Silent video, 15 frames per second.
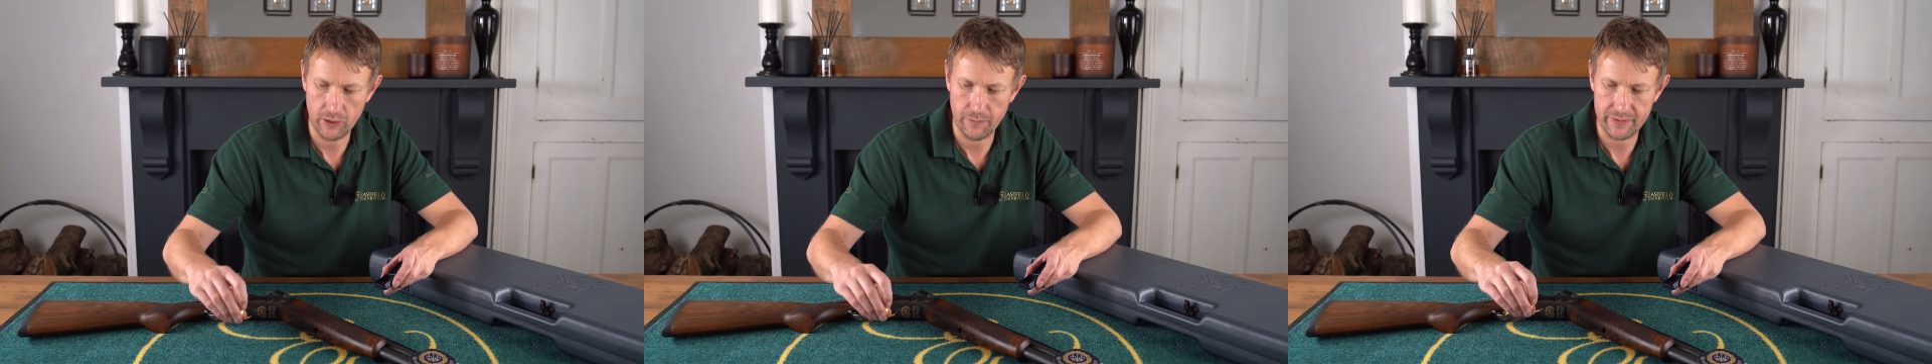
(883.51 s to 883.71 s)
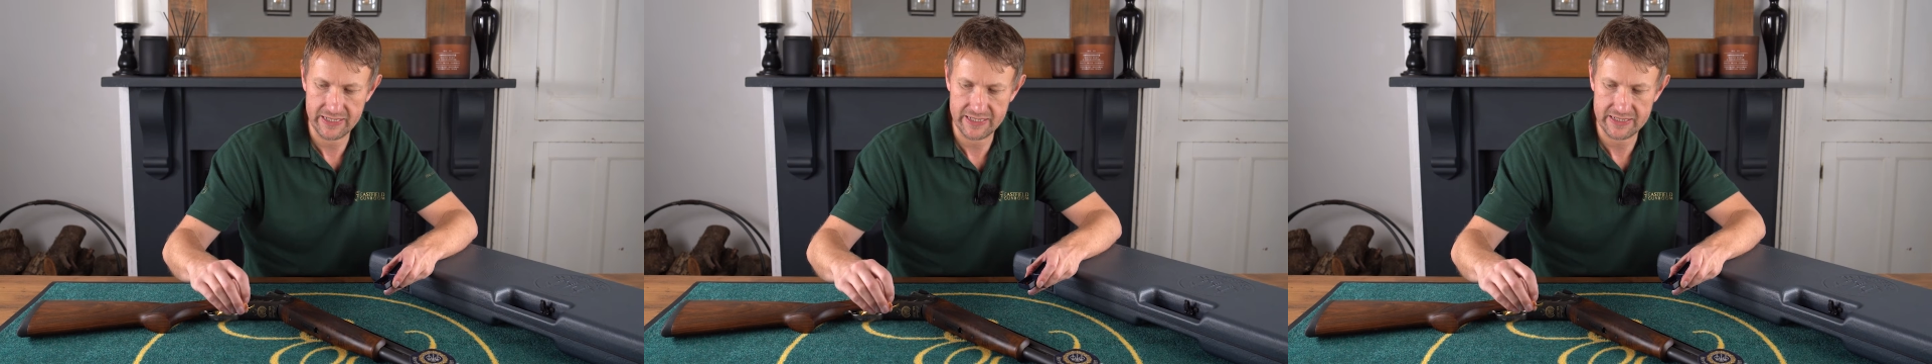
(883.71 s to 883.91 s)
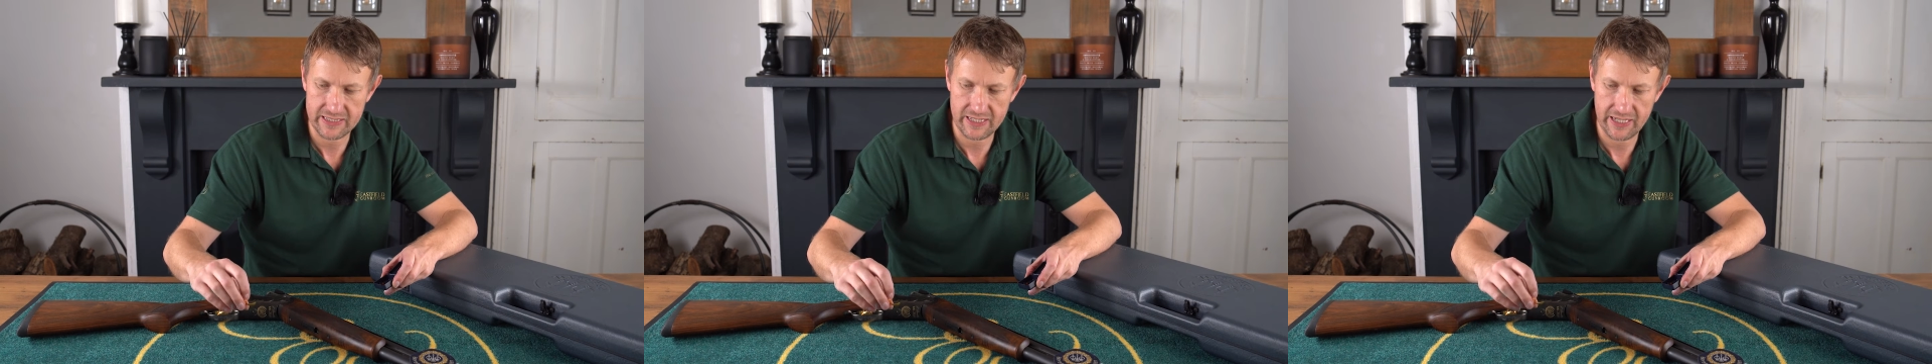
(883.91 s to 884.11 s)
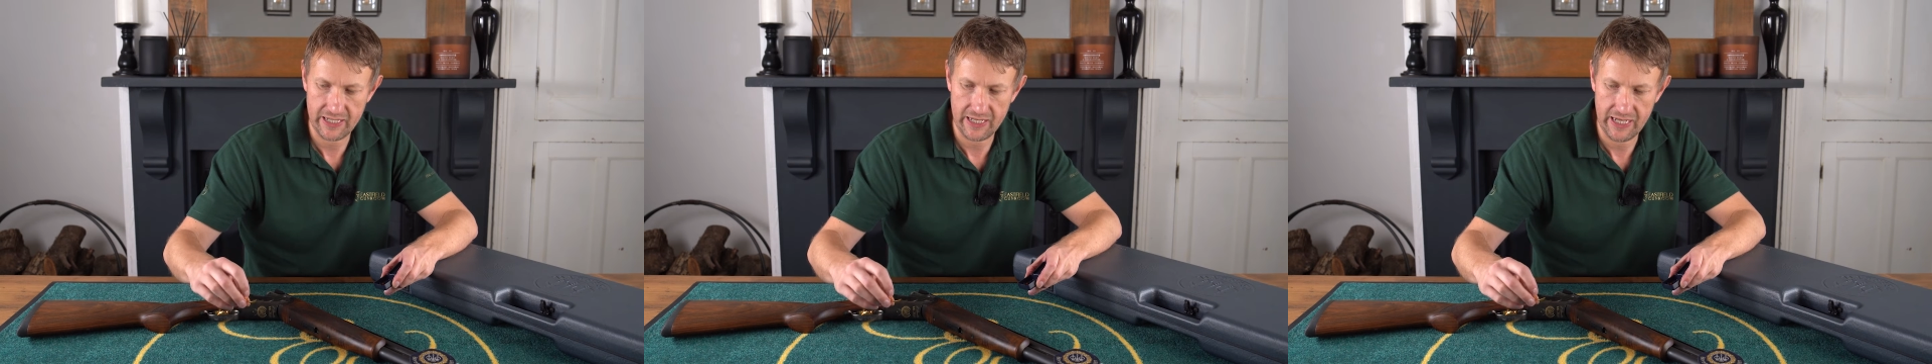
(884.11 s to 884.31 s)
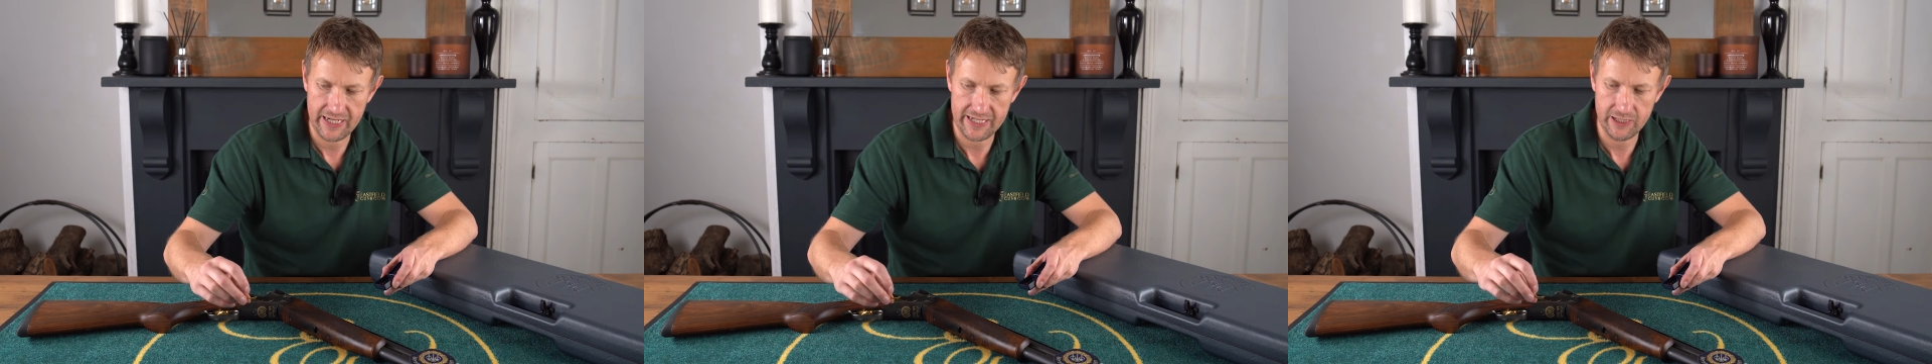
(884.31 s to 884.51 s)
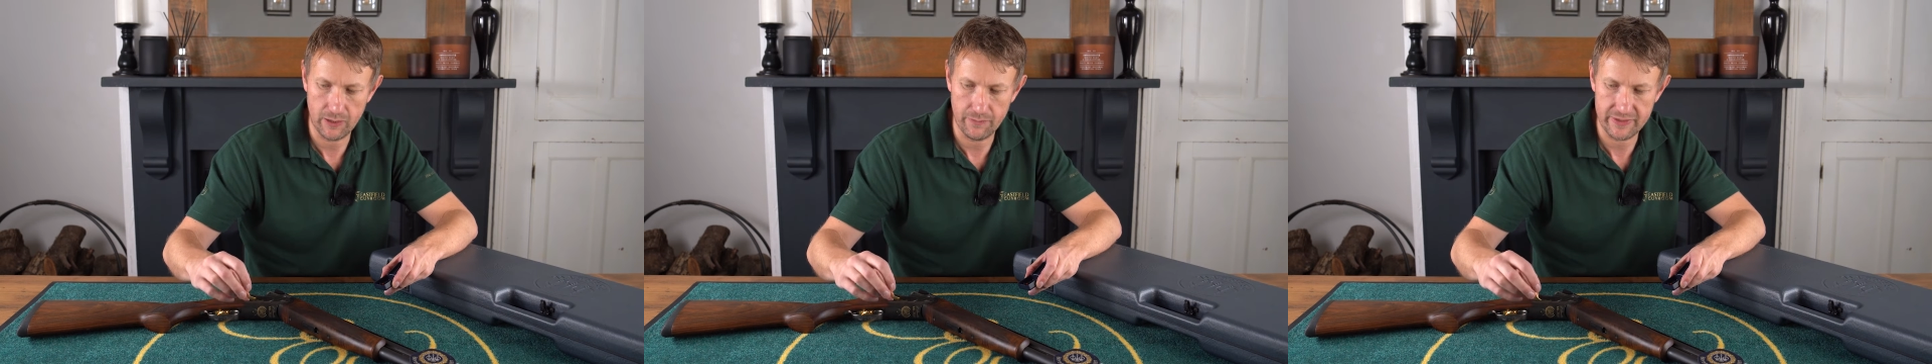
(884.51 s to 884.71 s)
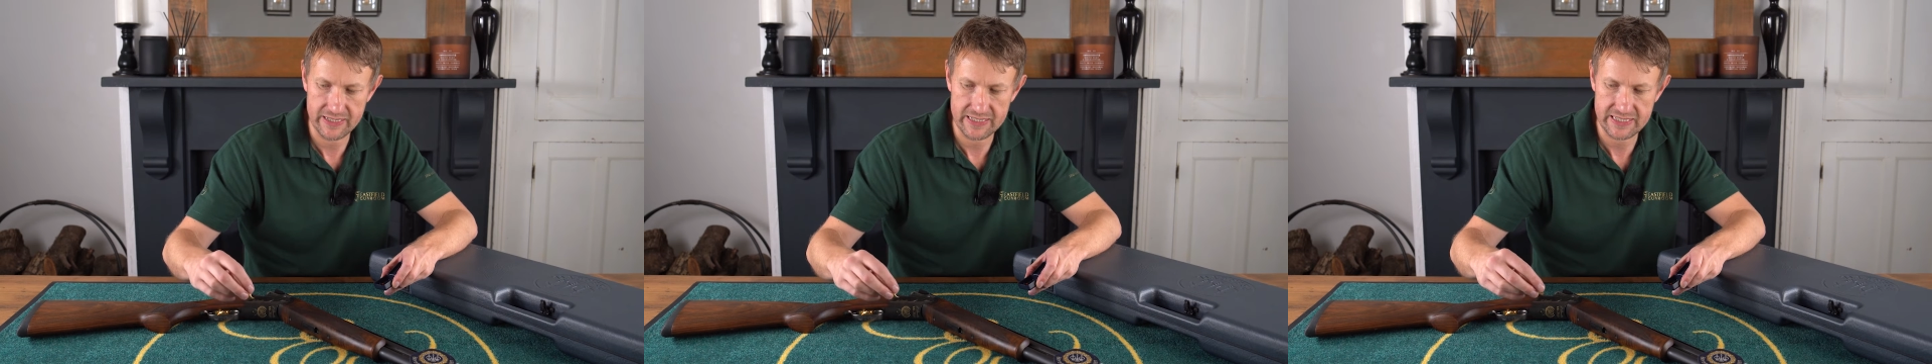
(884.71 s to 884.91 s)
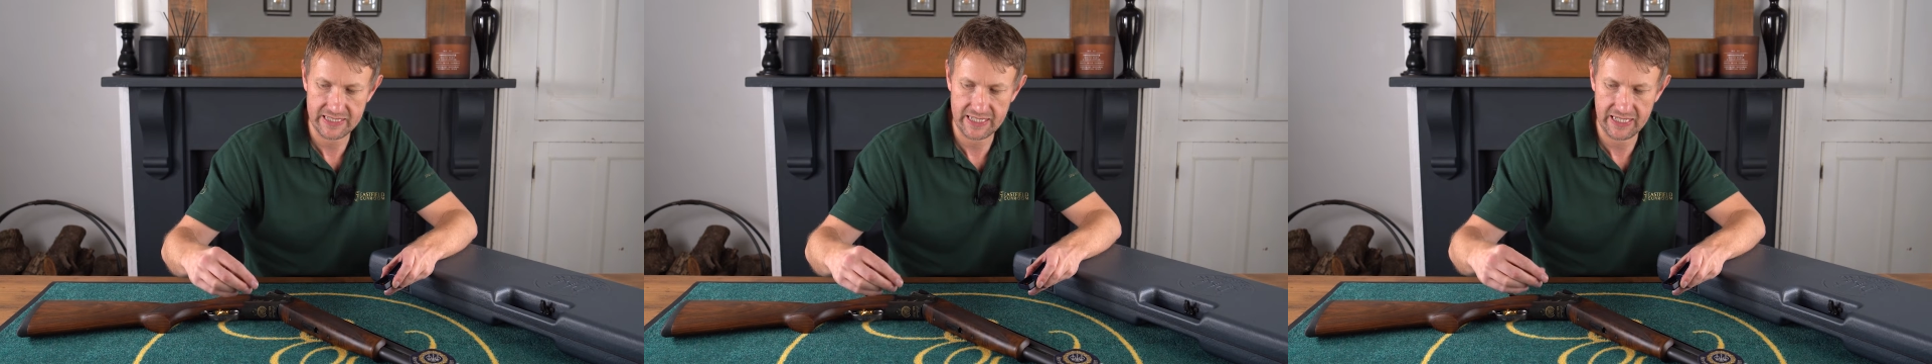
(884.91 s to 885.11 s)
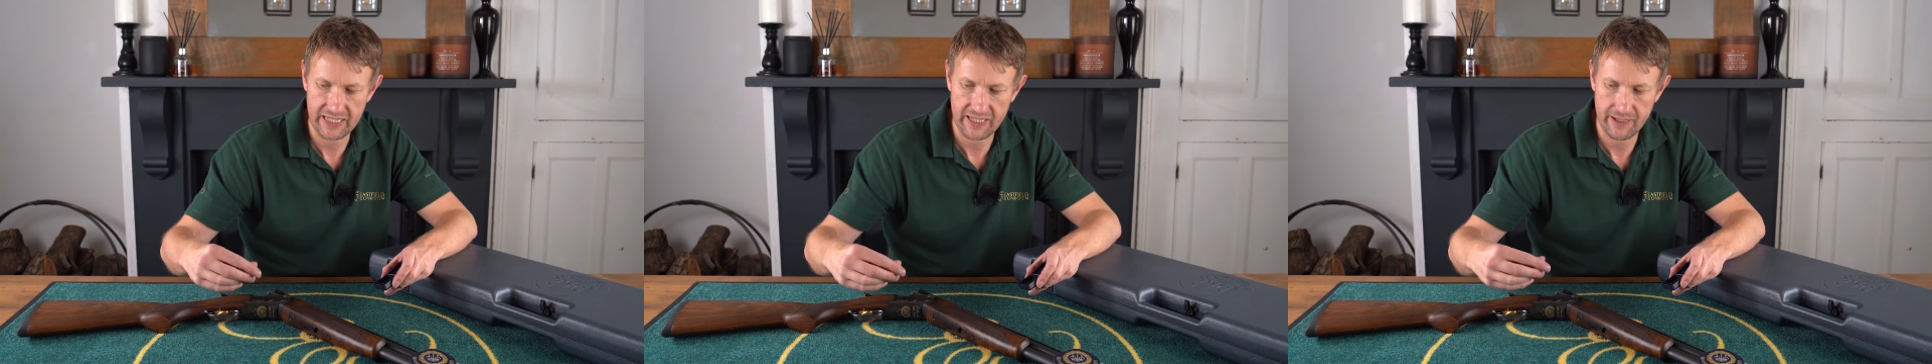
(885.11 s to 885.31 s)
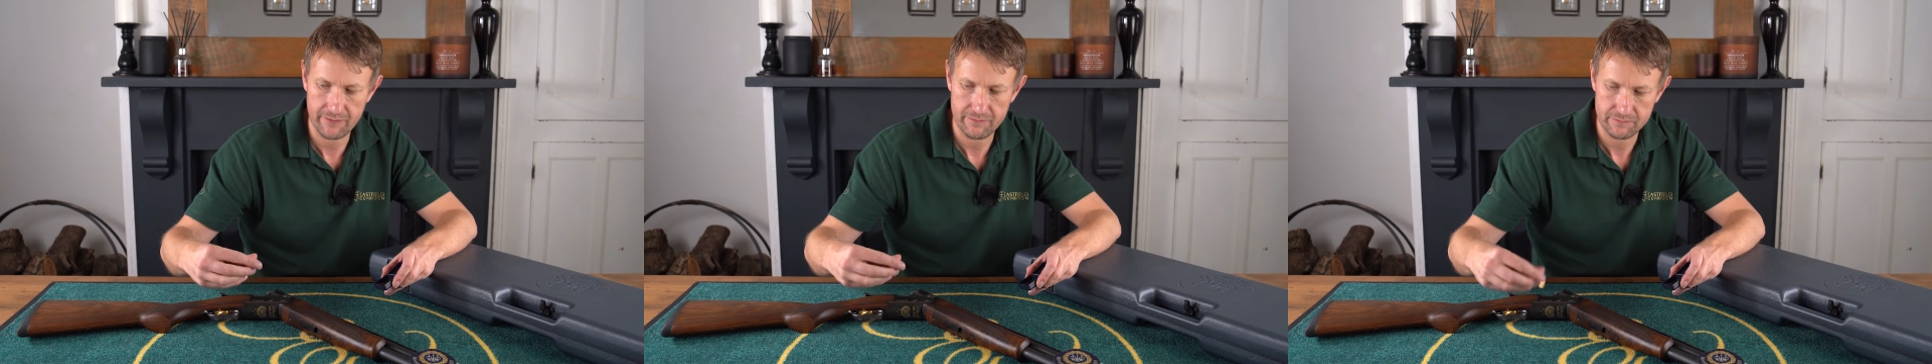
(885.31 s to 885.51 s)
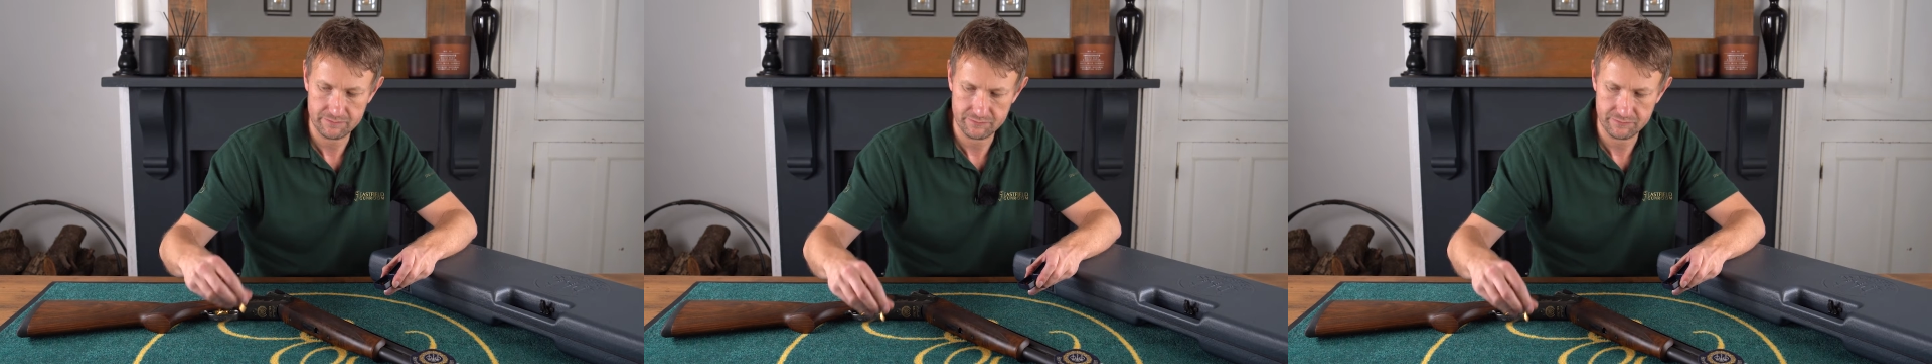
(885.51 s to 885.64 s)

bit skinnier,